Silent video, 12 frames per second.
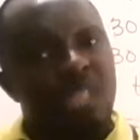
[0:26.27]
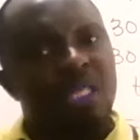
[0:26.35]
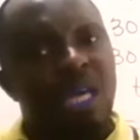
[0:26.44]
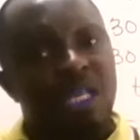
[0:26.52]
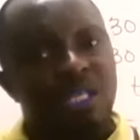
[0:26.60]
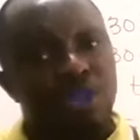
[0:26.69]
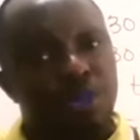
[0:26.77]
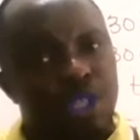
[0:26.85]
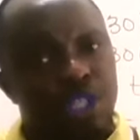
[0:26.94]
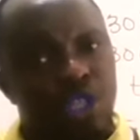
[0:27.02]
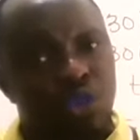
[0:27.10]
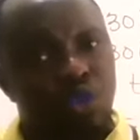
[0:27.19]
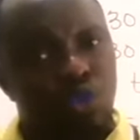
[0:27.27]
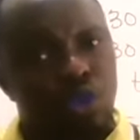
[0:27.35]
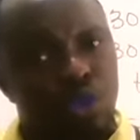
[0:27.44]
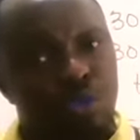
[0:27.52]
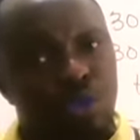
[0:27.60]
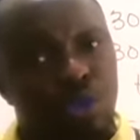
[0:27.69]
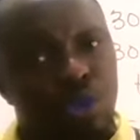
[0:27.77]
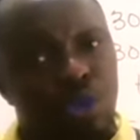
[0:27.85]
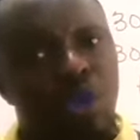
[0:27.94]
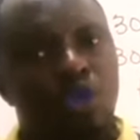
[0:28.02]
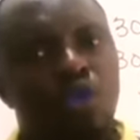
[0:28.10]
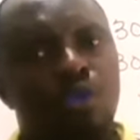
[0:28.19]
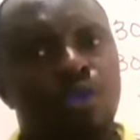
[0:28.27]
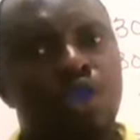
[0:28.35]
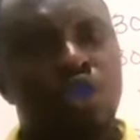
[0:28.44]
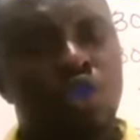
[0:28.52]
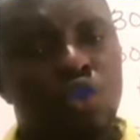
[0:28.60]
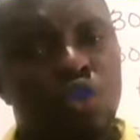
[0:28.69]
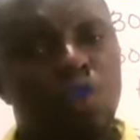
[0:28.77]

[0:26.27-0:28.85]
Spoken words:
Its acceleration would be due